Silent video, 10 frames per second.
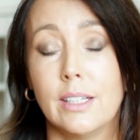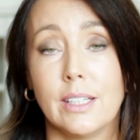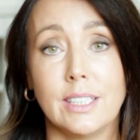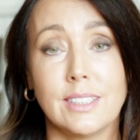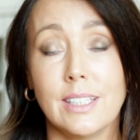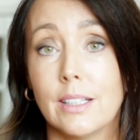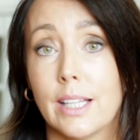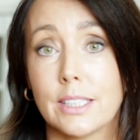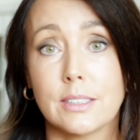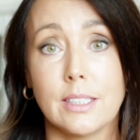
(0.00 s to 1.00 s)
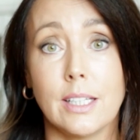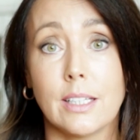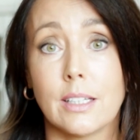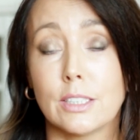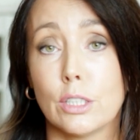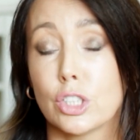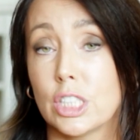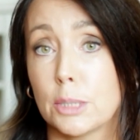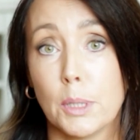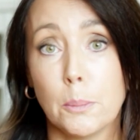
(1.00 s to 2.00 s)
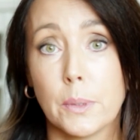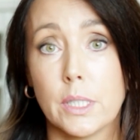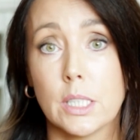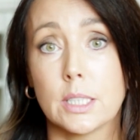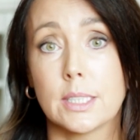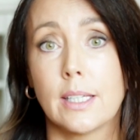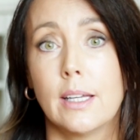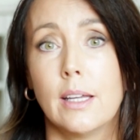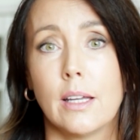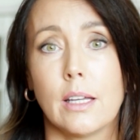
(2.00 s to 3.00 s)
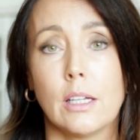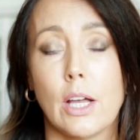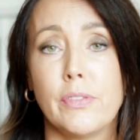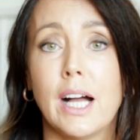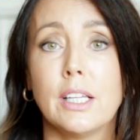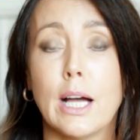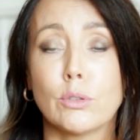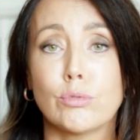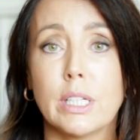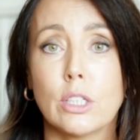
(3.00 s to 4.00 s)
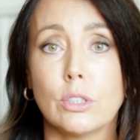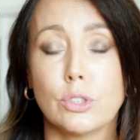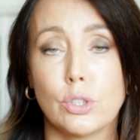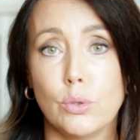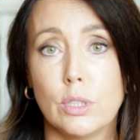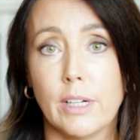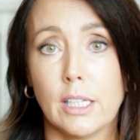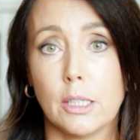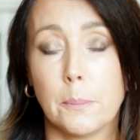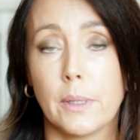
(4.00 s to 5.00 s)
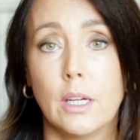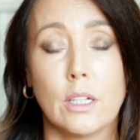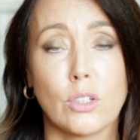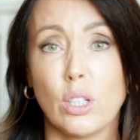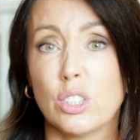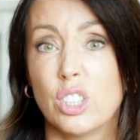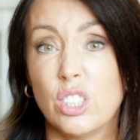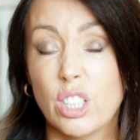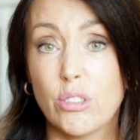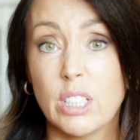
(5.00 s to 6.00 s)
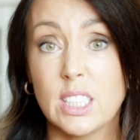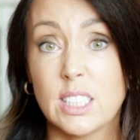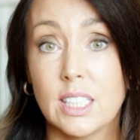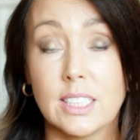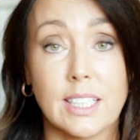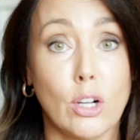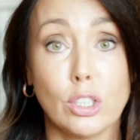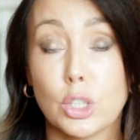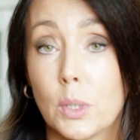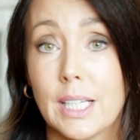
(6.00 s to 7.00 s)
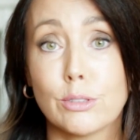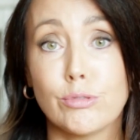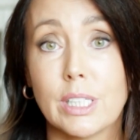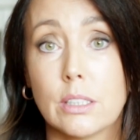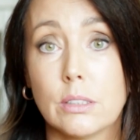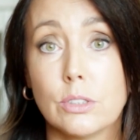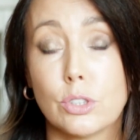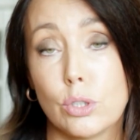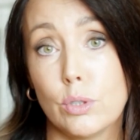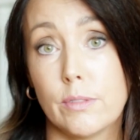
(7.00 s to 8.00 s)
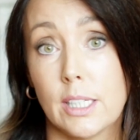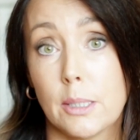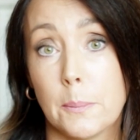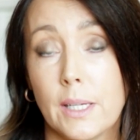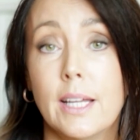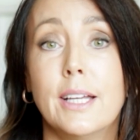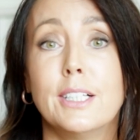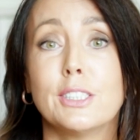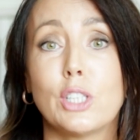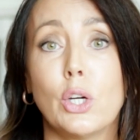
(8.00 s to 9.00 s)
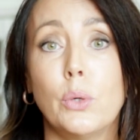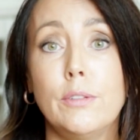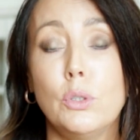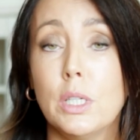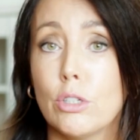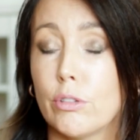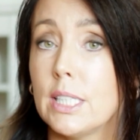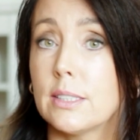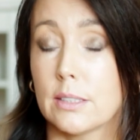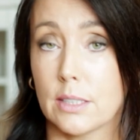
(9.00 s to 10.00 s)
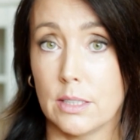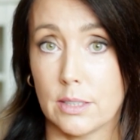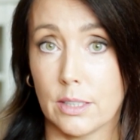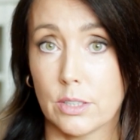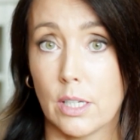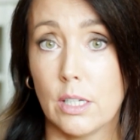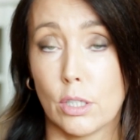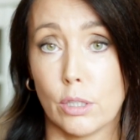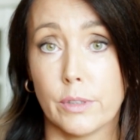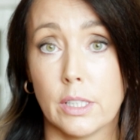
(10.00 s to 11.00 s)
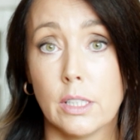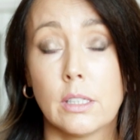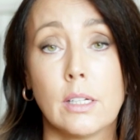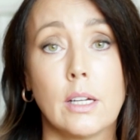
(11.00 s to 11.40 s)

it's inelastic, it's lost its plumpness, and that allows wrinkles to develop. Collagen decreases, that also allows wrinkles to develop. So if you increase skin cell turnover,